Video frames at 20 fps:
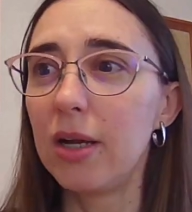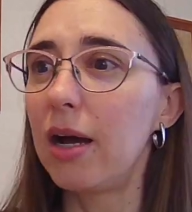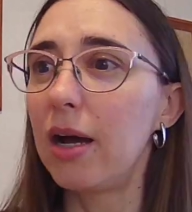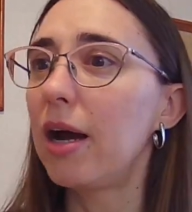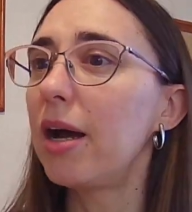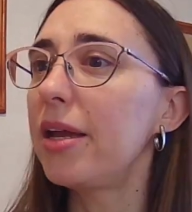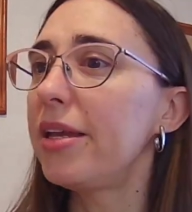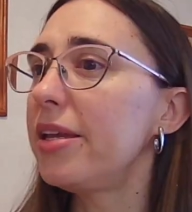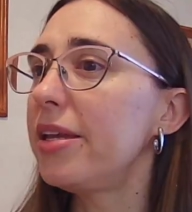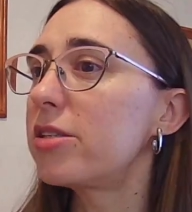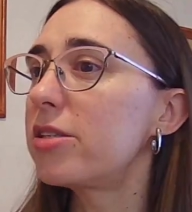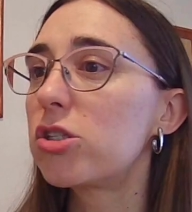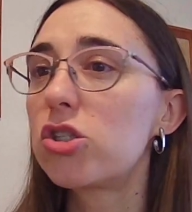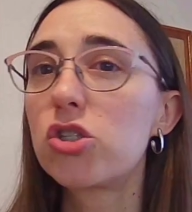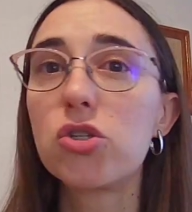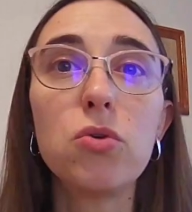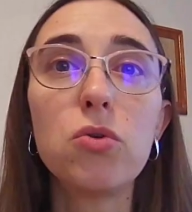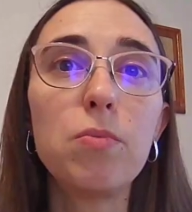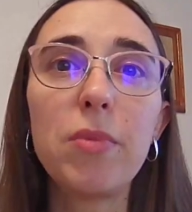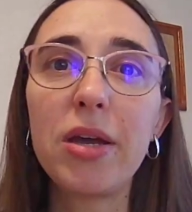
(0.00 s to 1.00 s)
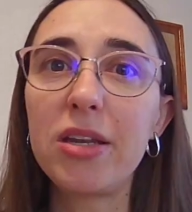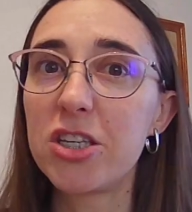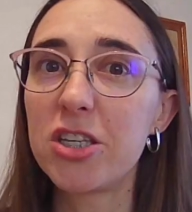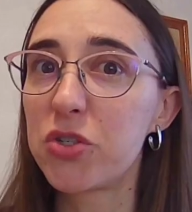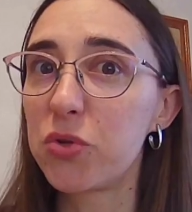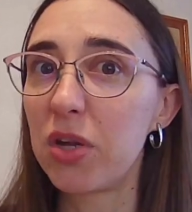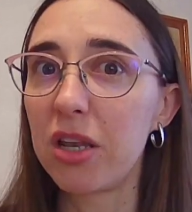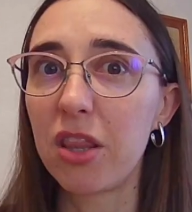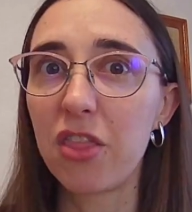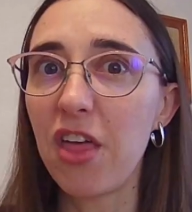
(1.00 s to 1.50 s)
I eat too many
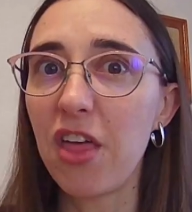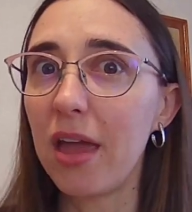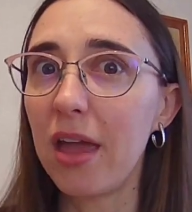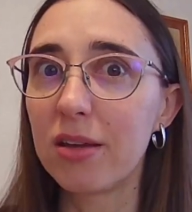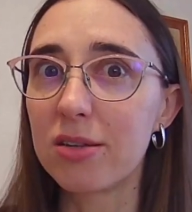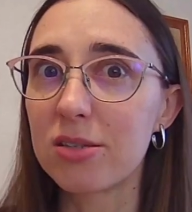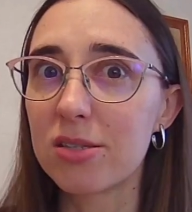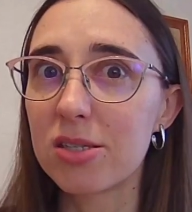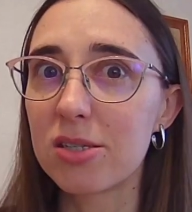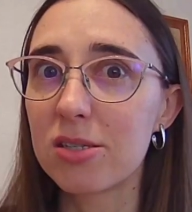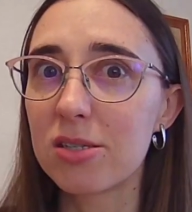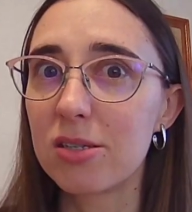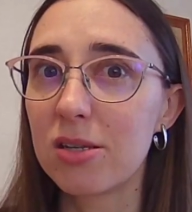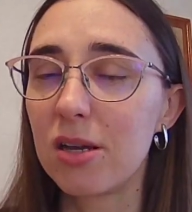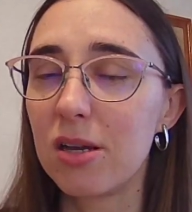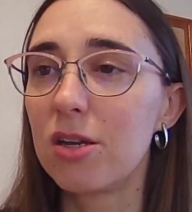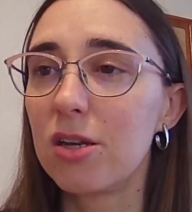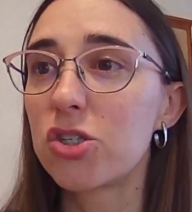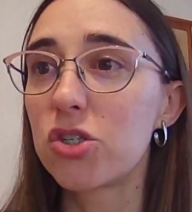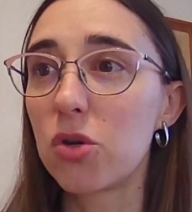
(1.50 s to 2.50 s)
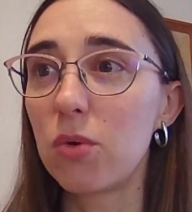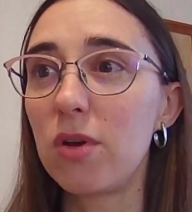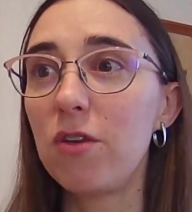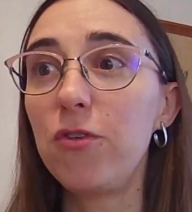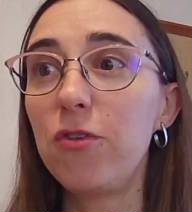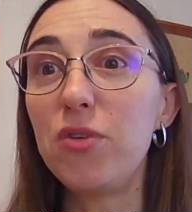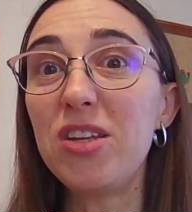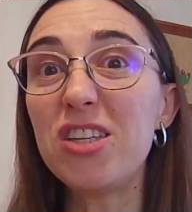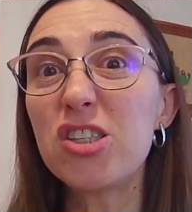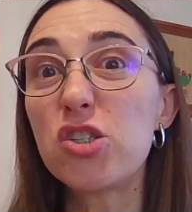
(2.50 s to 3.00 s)
sweet things. So if
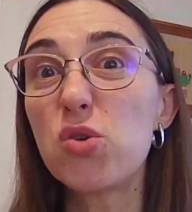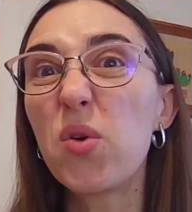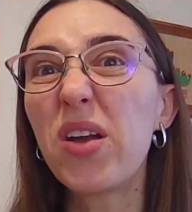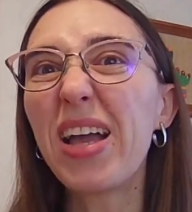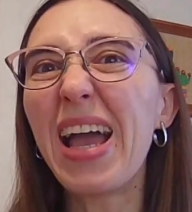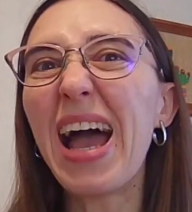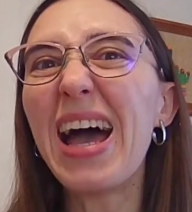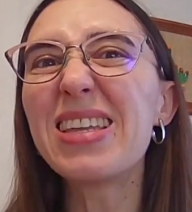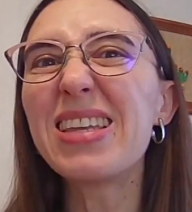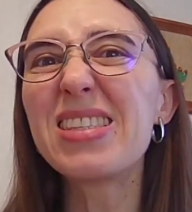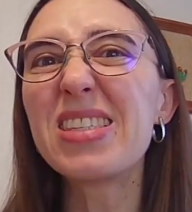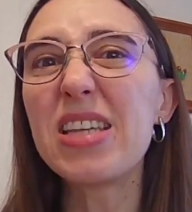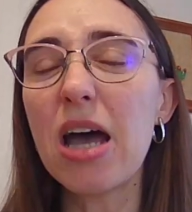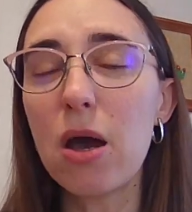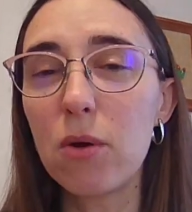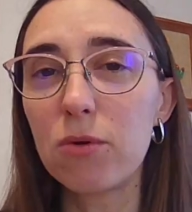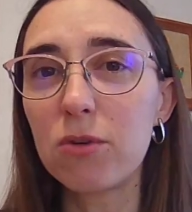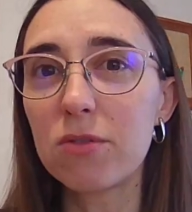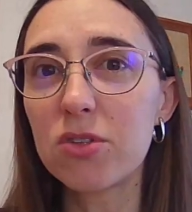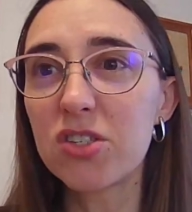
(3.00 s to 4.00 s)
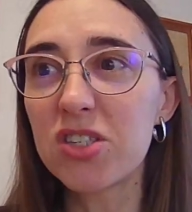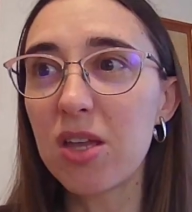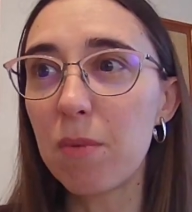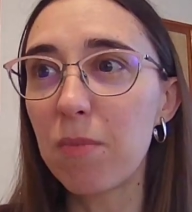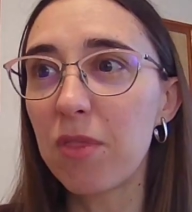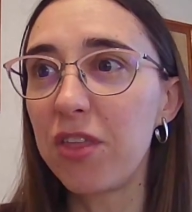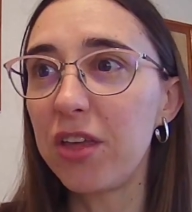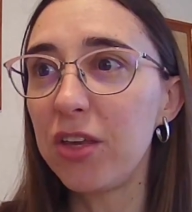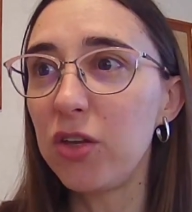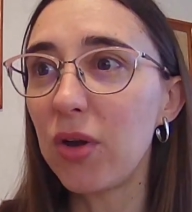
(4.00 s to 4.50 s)
you need to cut down on
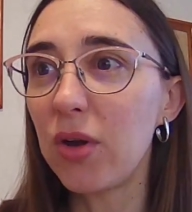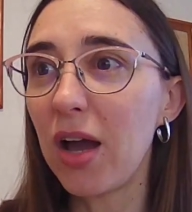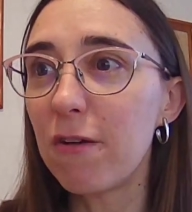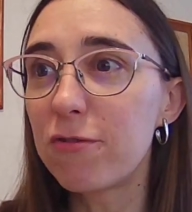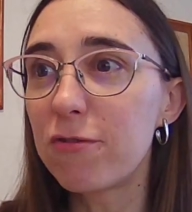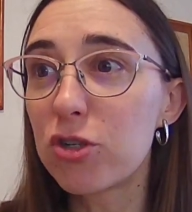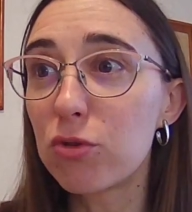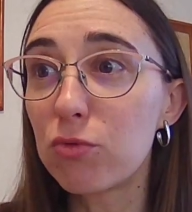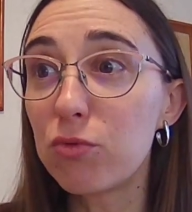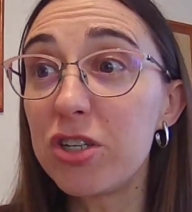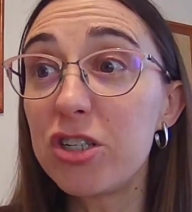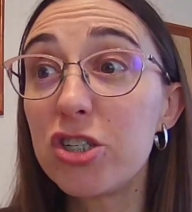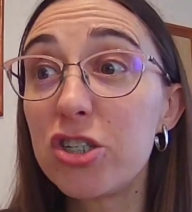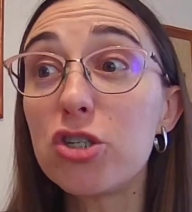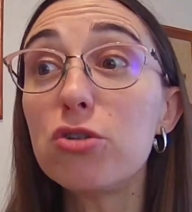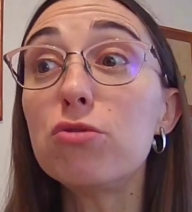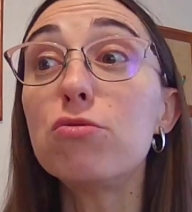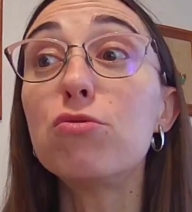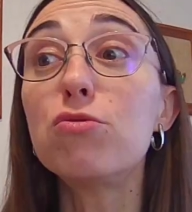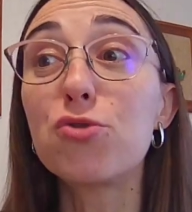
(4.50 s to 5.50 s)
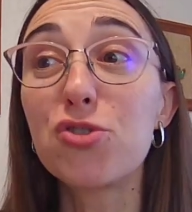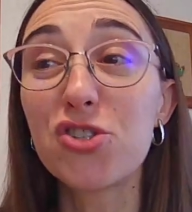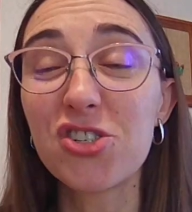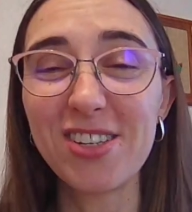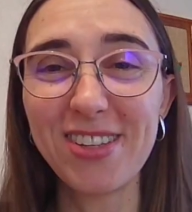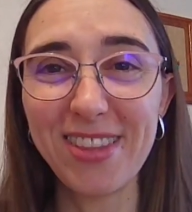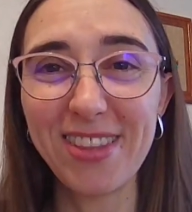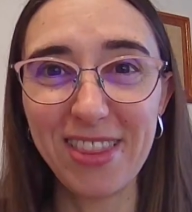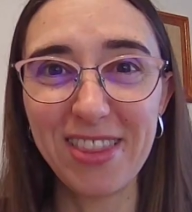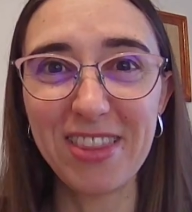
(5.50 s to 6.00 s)
something, you have to reduce
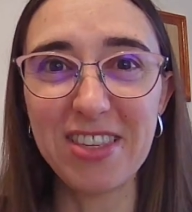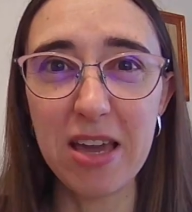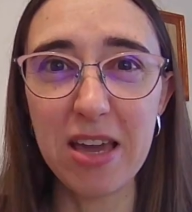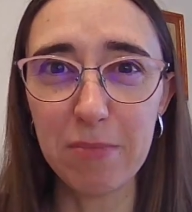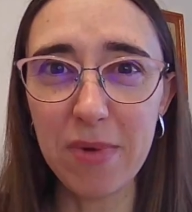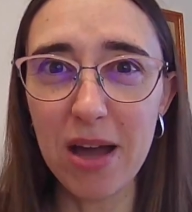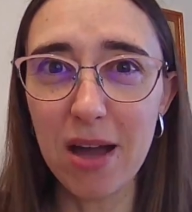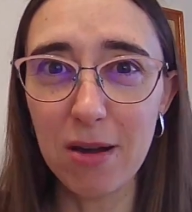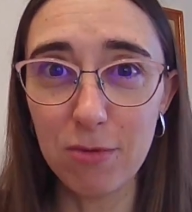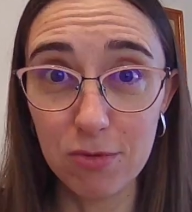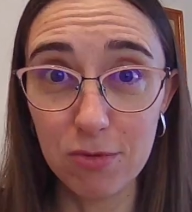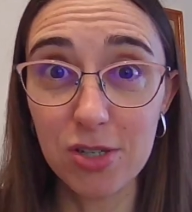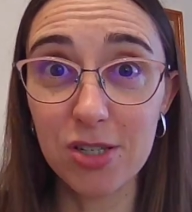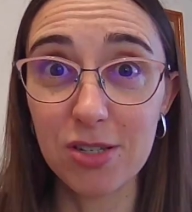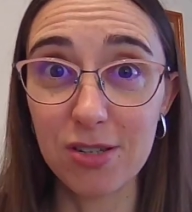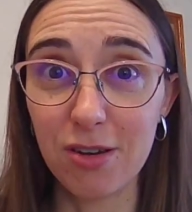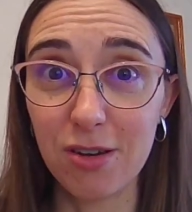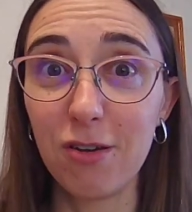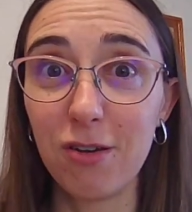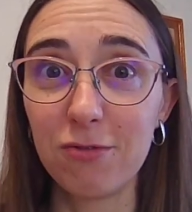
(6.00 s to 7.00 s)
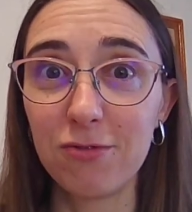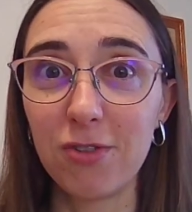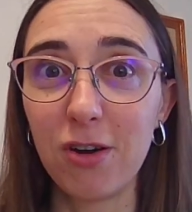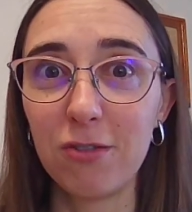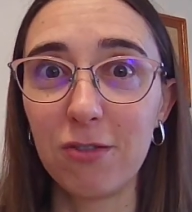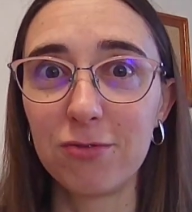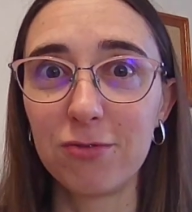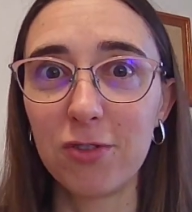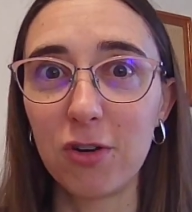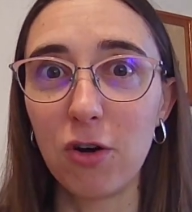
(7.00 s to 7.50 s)
the amount
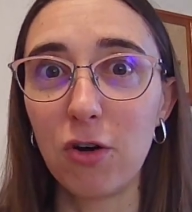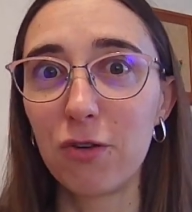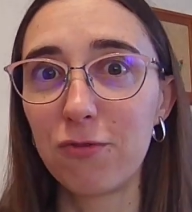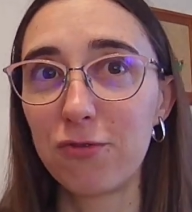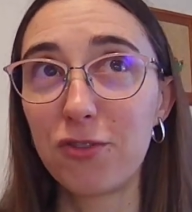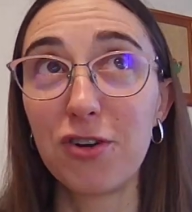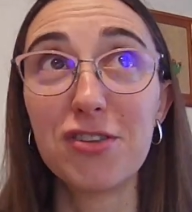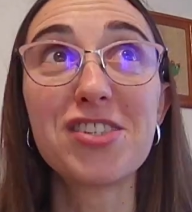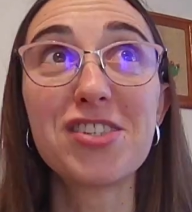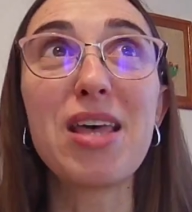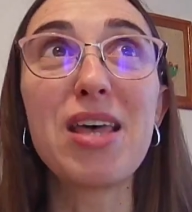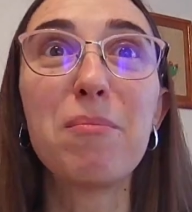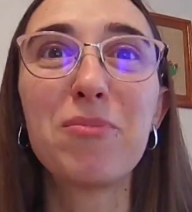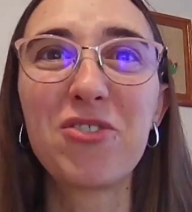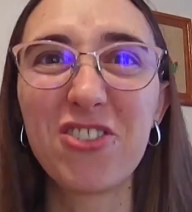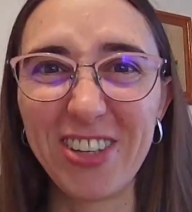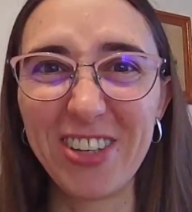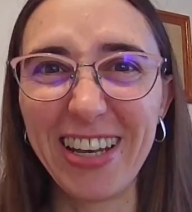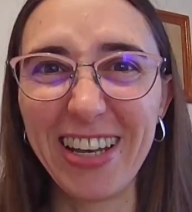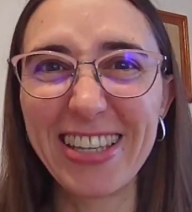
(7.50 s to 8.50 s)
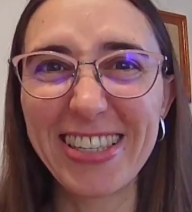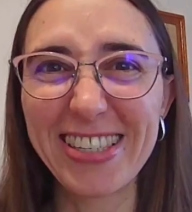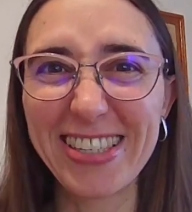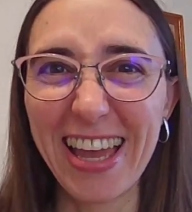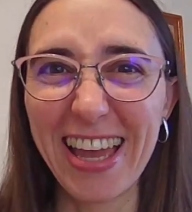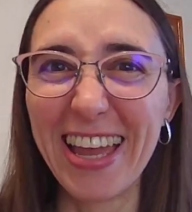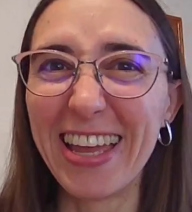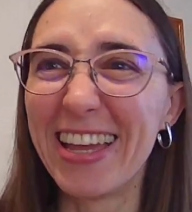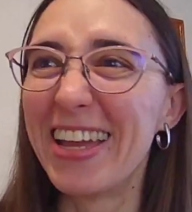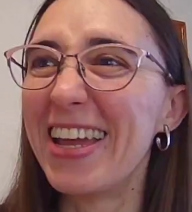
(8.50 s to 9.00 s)
of consumption, let's
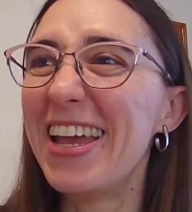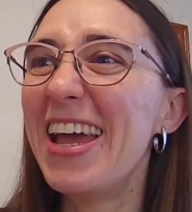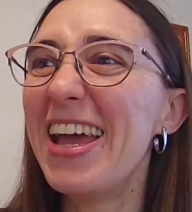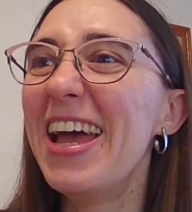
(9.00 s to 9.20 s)
say.